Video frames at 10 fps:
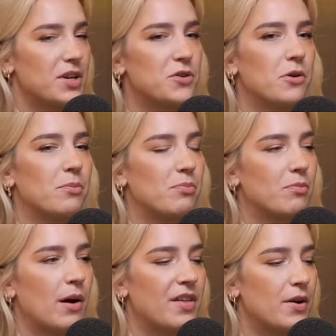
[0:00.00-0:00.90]
when you were,
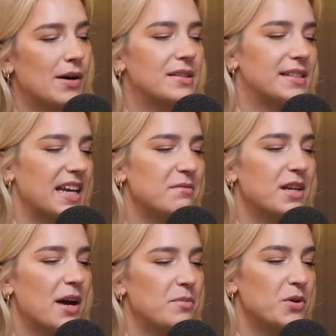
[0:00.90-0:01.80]
I think around the same
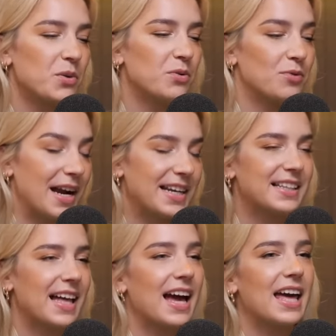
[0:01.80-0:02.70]
time you were
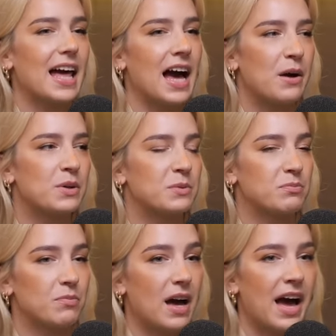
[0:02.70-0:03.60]
writing that, I was,
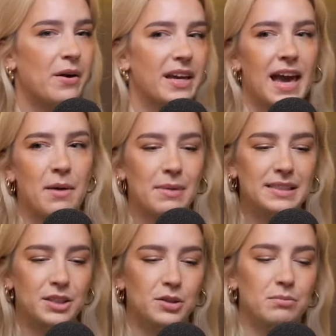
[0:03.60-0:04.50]
I like had
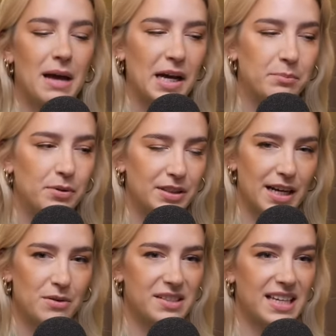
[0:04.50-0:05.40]
my little MacBook
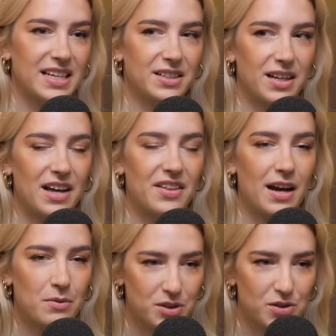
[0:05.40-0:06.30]
and I was like, I
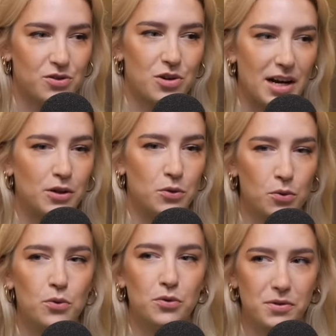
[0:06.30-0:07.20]
think I was trying to
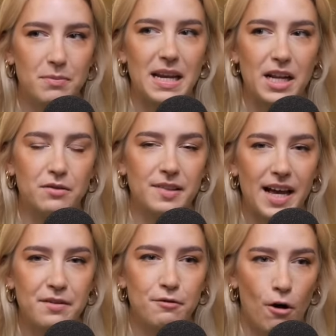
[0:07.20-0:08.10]
Google the meaning of
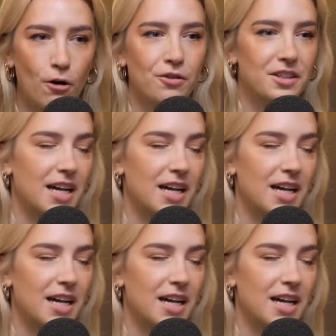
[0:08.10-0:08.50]
life all